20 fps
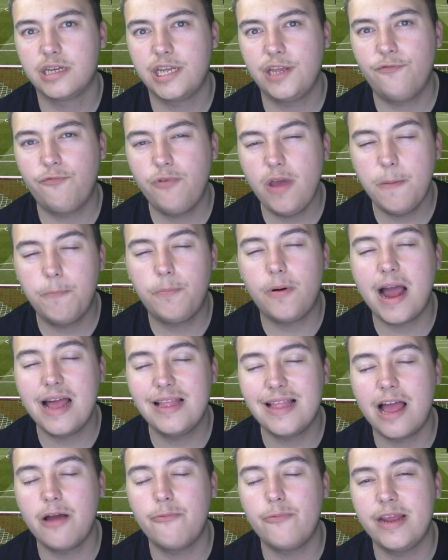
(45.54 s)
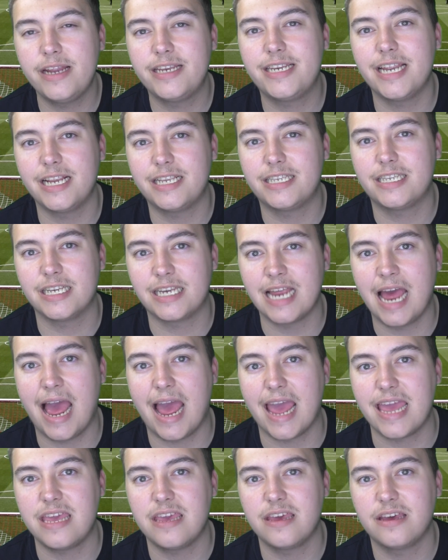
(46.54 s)
If we play like we did
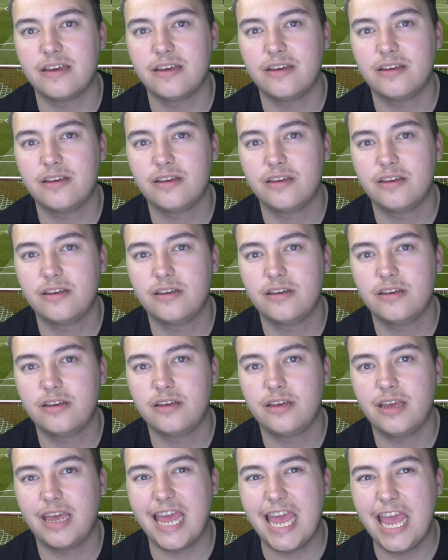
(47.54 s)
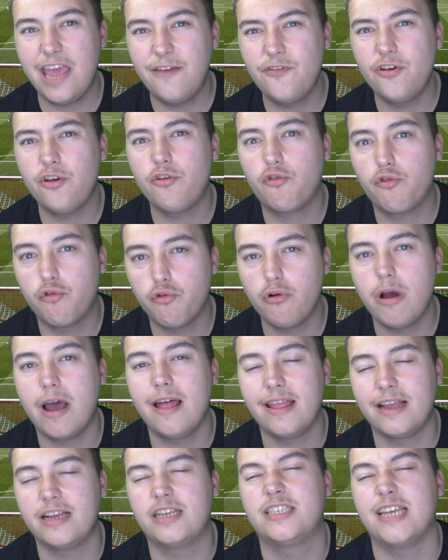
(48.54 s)
today, even Crewe
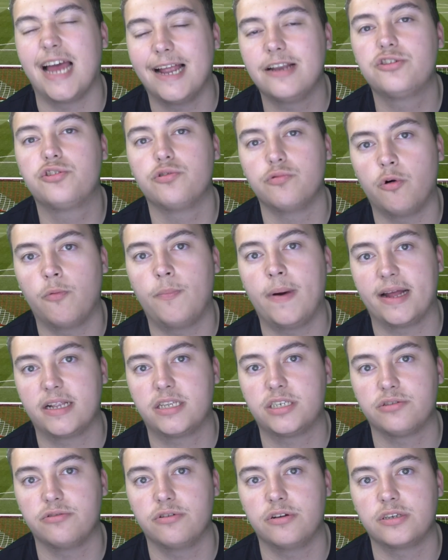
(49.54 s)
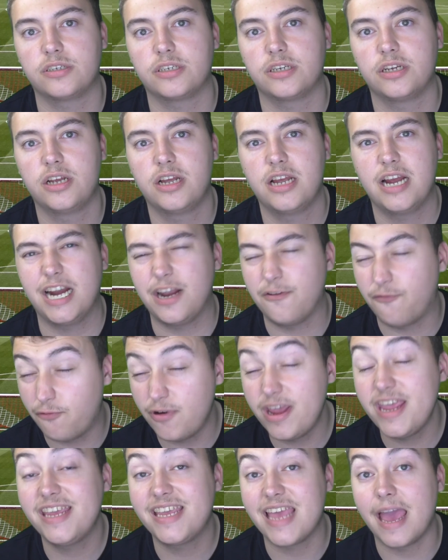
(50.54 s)
Alexandra will batter us. And if
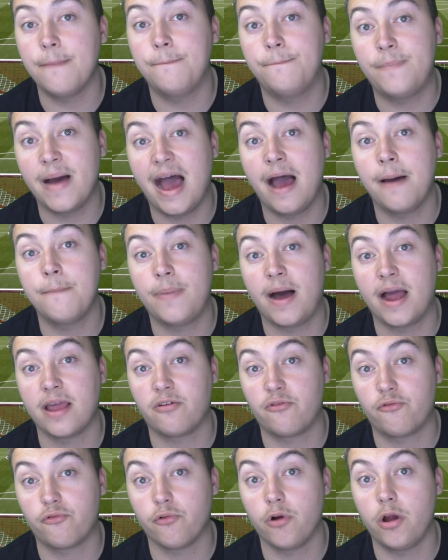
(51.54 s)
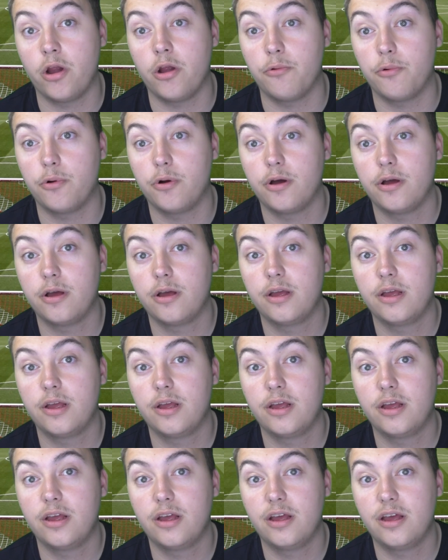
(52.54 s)
we get battered by Crewe,
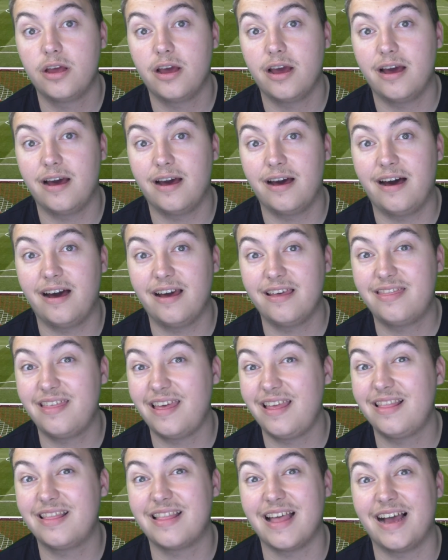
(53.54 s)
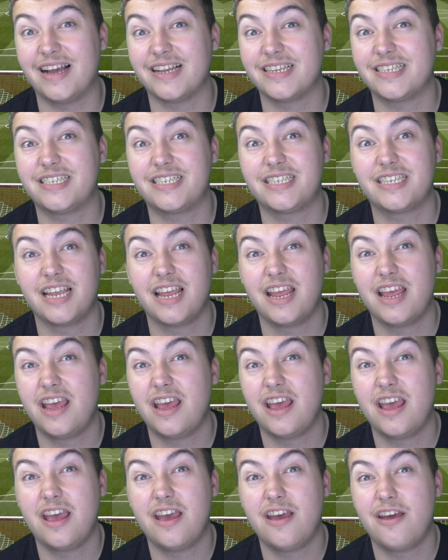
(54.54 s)
I think that's
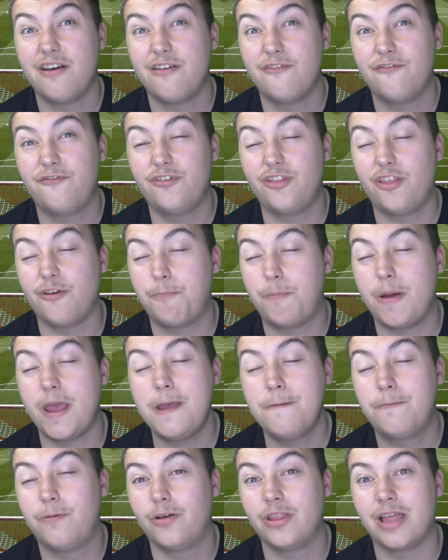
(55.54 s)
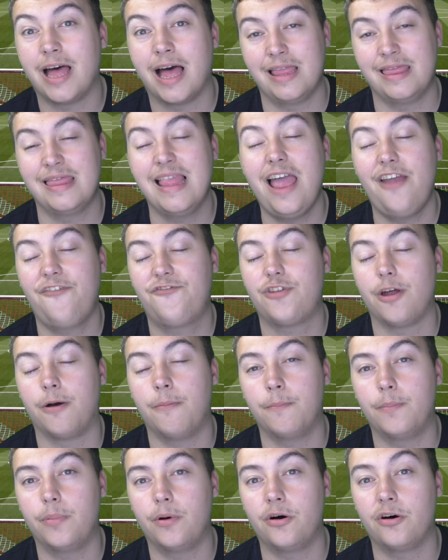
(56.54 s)
for the people that are left
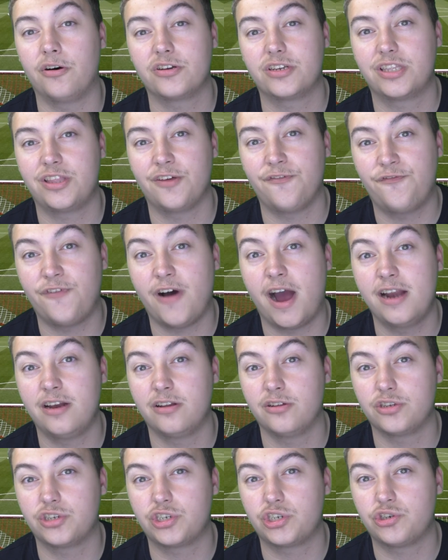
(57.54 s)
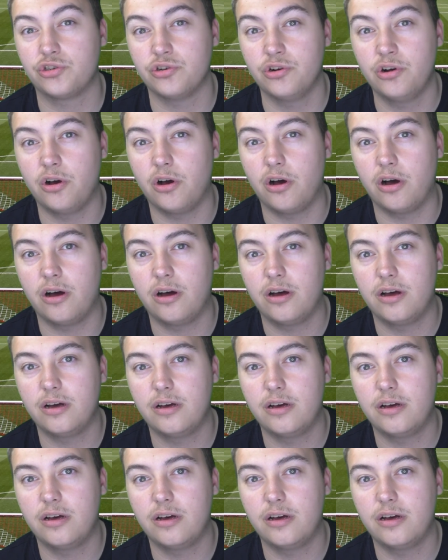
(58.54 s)
on board the final straw.